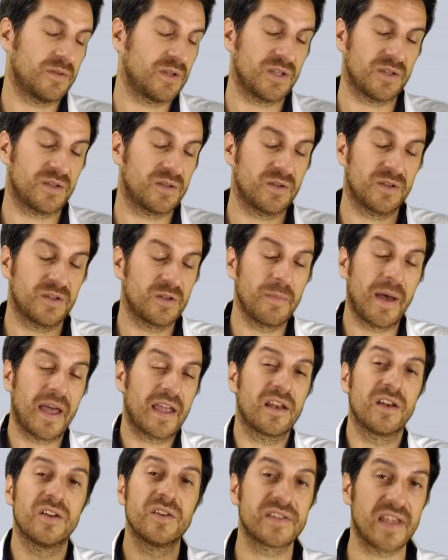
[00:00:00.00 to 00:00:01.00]
You
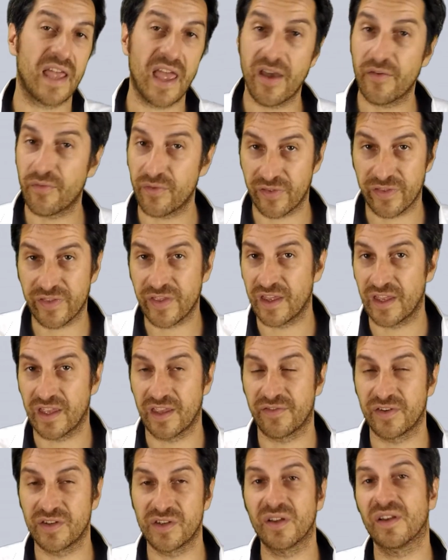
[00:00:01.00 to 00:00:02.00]
might lose
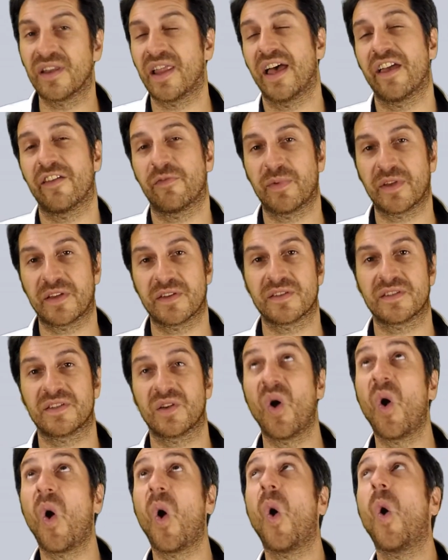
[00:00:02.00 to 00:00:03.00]
everything, even your life, because
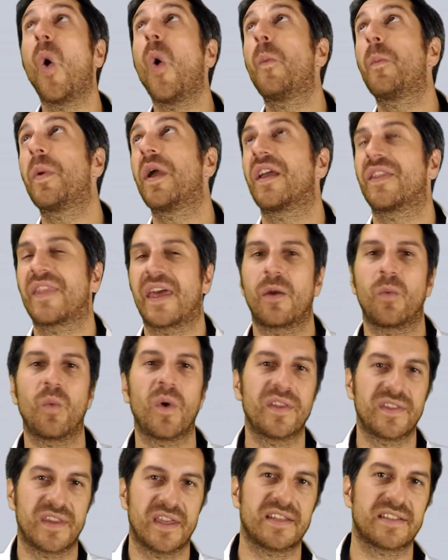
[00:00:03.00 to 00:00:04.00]
you're hoping that
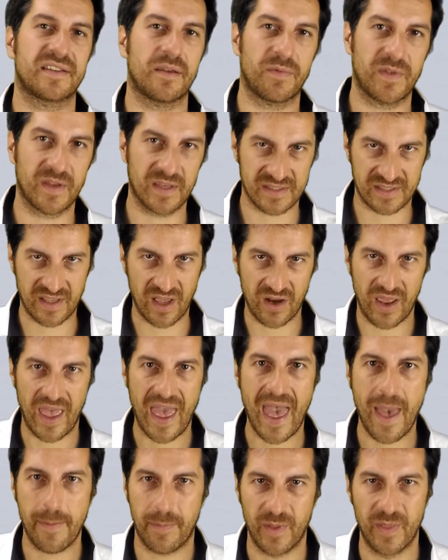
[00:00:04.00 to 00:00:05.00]
one day something is gonna
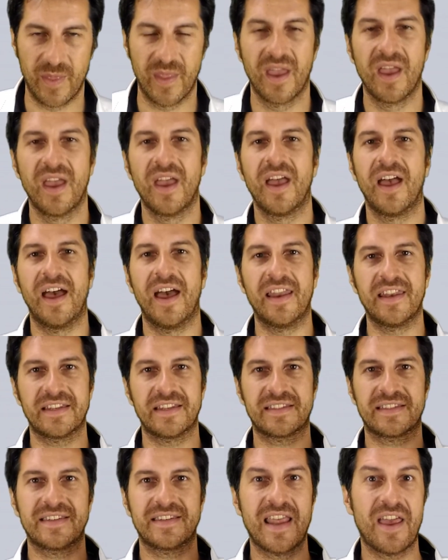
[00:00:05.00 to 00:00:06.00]
happen, and
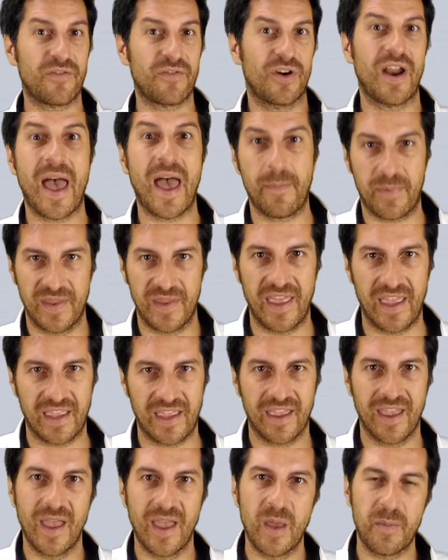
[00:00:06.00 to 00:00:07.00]
it's never
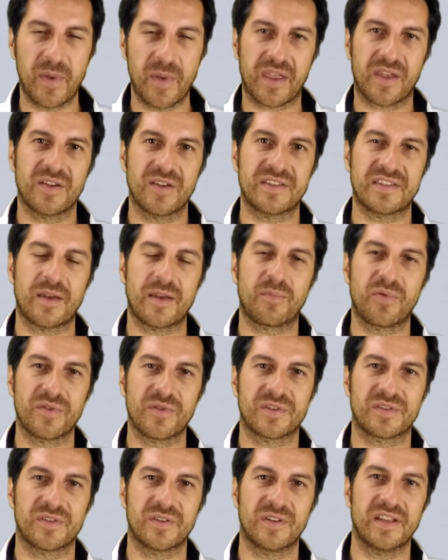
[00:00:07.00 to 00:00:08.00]
happening because that
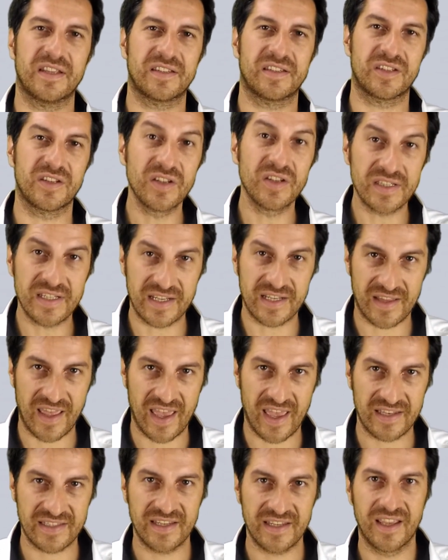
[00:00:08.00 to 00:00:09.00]
person is using
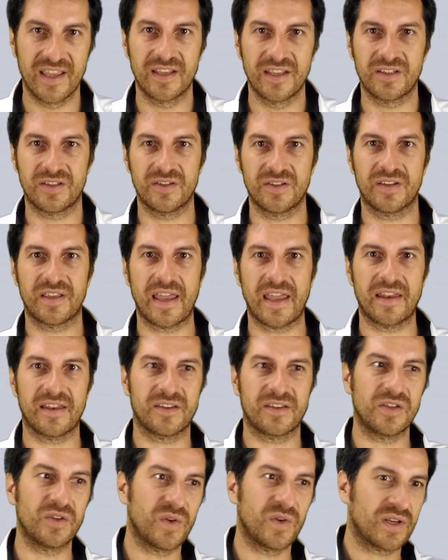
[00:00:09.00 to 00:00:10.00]
that to
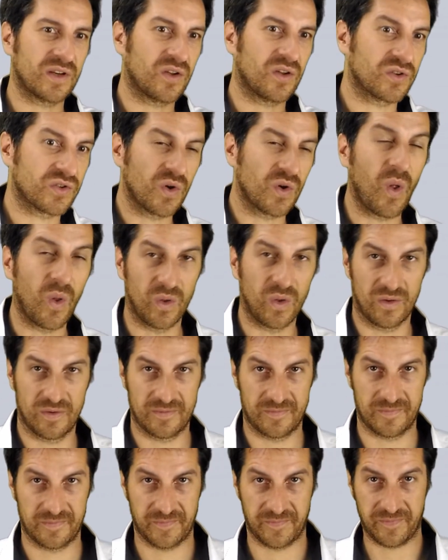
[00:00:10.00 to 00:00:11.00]
get you in control.
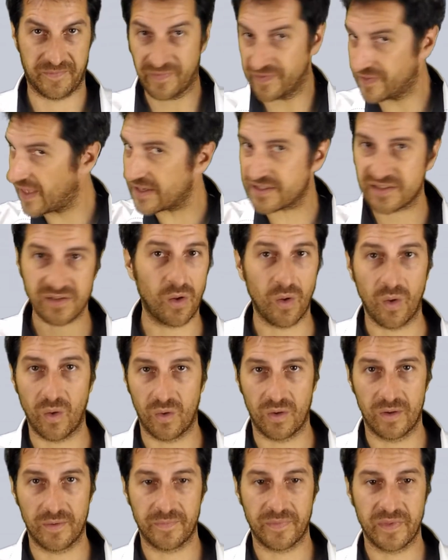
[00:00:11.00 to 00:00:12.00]
That's
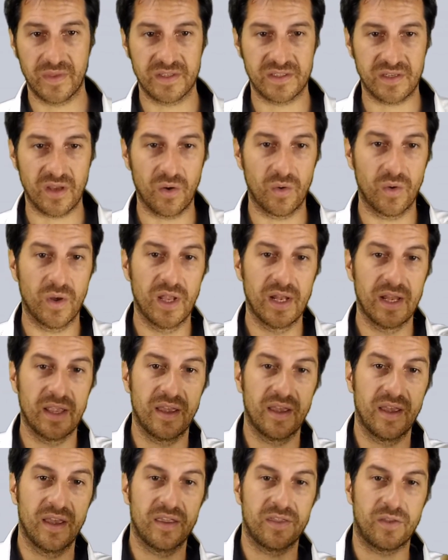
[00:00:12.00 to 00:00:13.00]
all. So
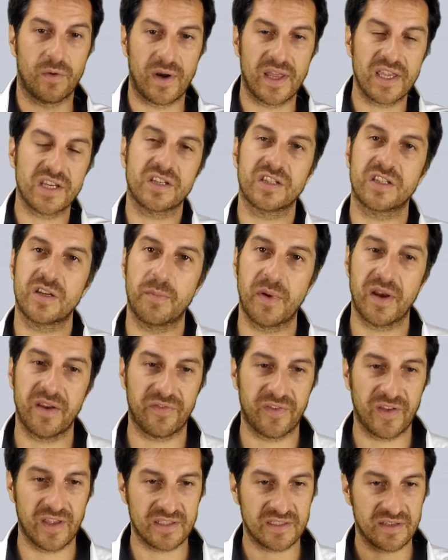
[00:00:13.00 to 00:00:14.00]
the relationship
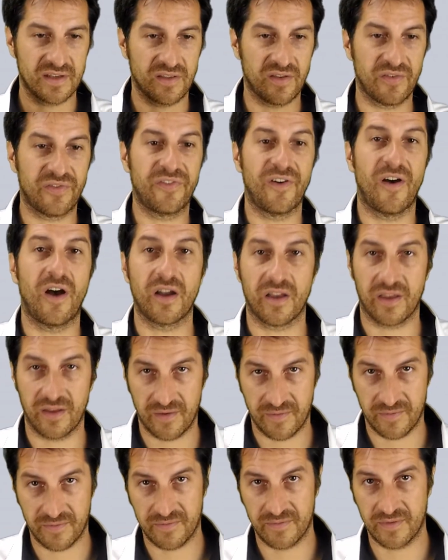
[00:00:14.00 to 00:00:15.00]
benefits, the fog
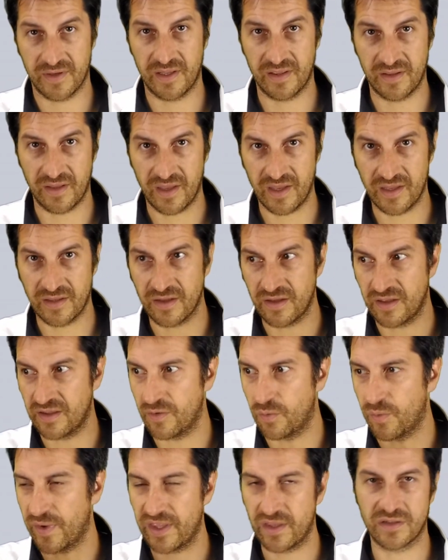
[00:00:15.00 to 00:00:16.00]
in
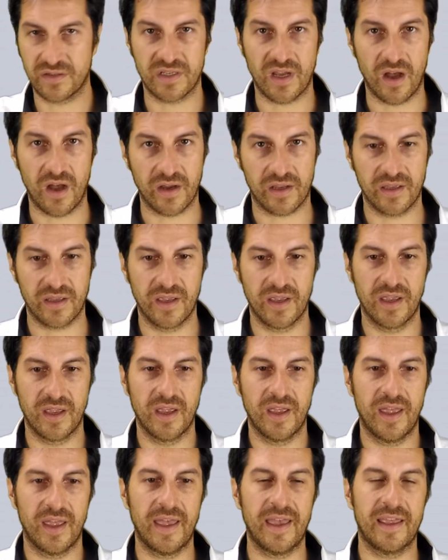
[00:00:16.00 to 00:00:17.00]
the way you talk,
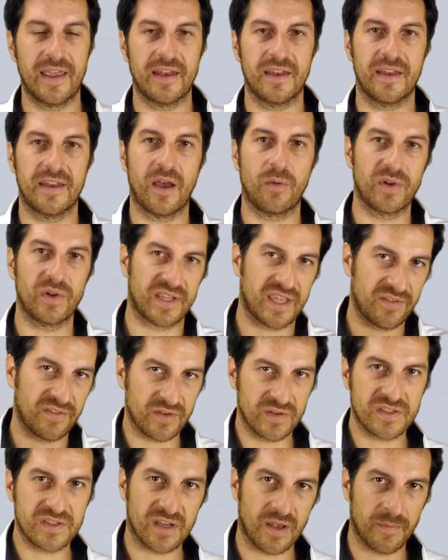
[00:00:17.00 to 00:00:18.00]
and I will give
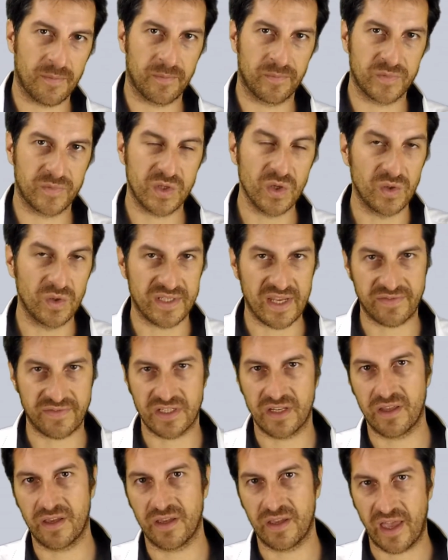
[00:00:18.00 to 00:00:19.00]
you some tools at
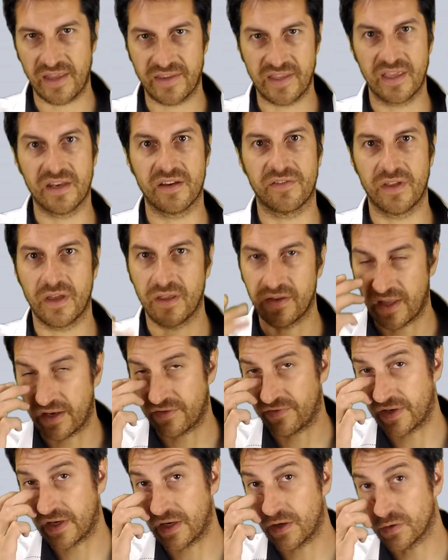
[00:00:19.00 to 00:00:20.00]
the end of
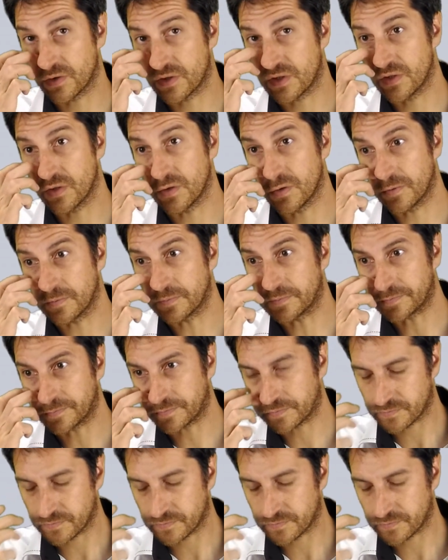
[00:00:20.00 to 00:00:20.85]
that video to